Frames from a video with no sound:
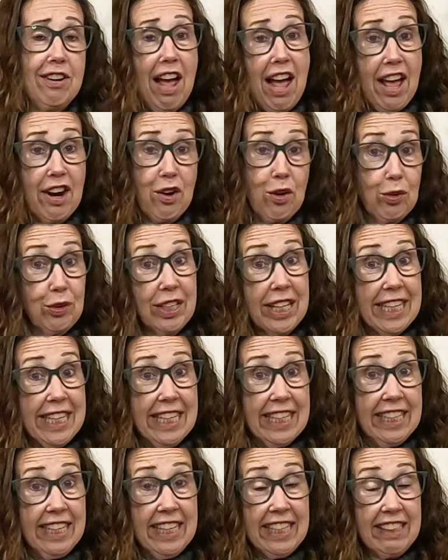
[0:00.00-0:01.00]
not only
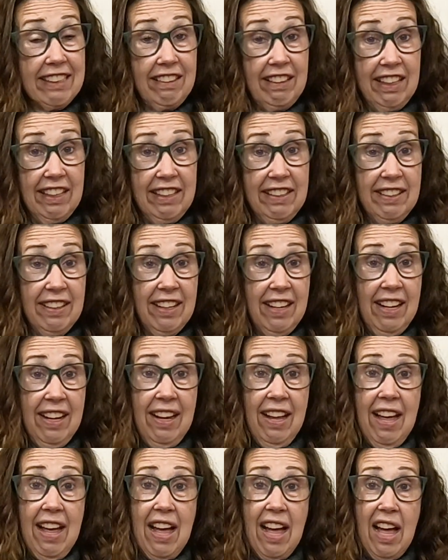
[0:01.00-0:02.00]
in England,
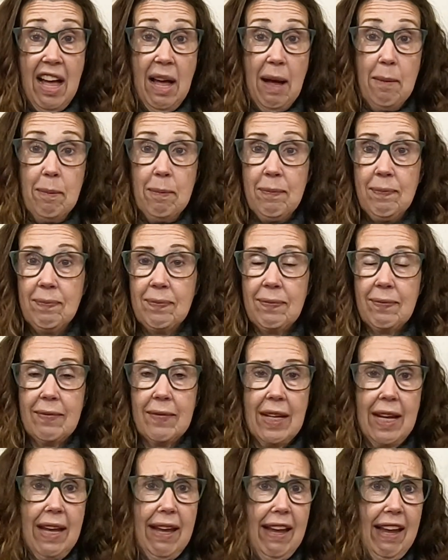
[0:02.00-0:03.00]

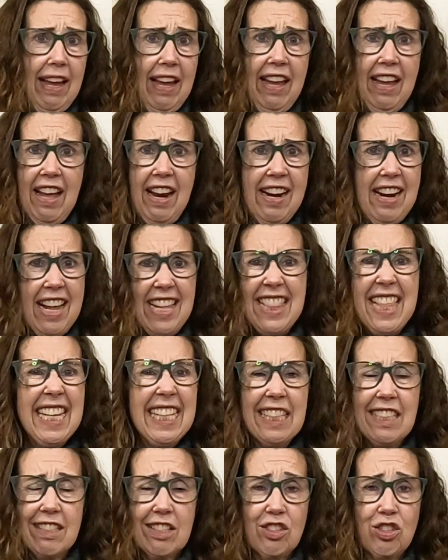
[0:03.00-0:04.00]
and I think
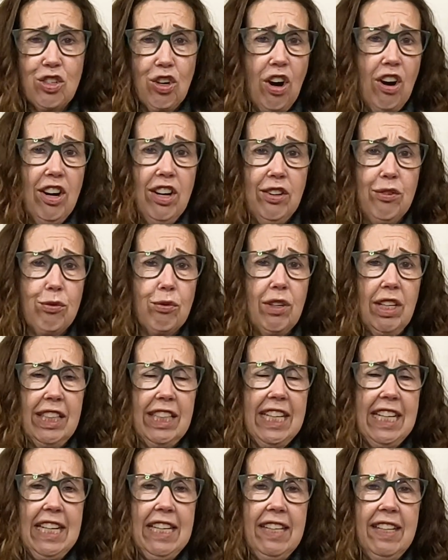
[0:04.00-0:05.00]
it started
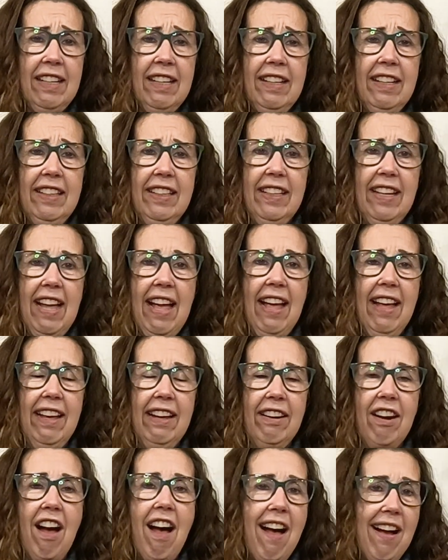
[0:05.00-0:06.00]
really
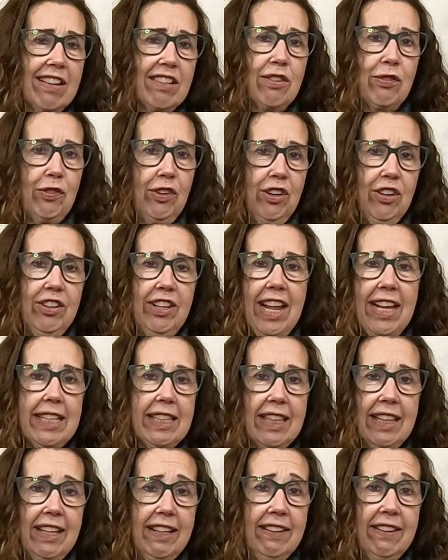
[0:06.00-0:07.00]
at Oxford, like
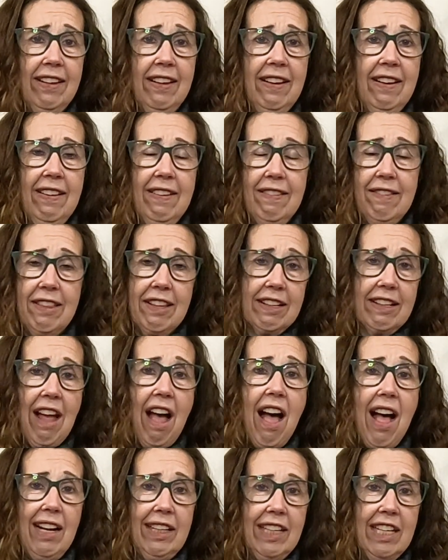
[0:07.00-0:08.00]
the
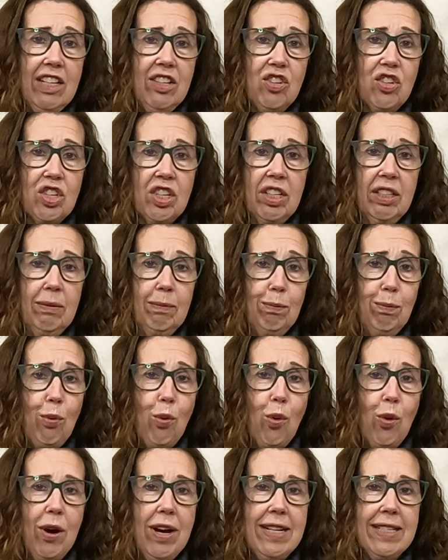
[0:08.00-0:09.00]
college
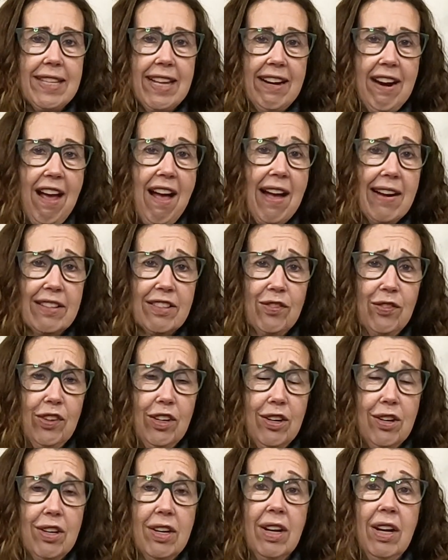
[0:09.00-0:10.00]
boys at
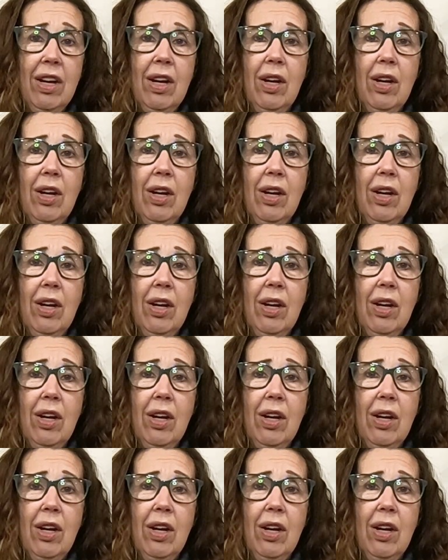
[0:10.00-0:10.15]
Oxford